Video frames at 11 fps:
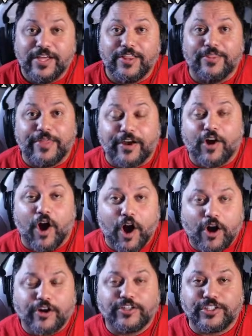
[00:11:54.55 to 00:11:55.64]
There
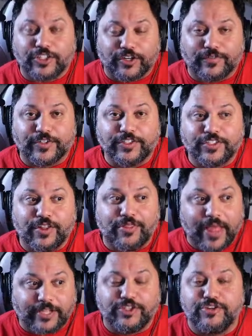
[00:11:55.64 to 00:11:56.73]
are servers
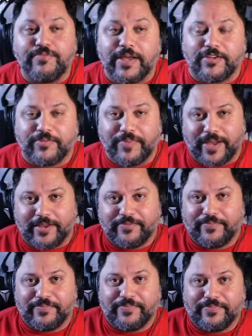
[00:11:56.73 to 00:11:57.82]
that do make you pay,
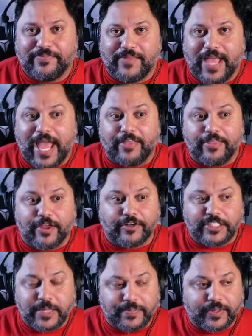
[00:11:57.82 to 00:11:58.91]
and they're typically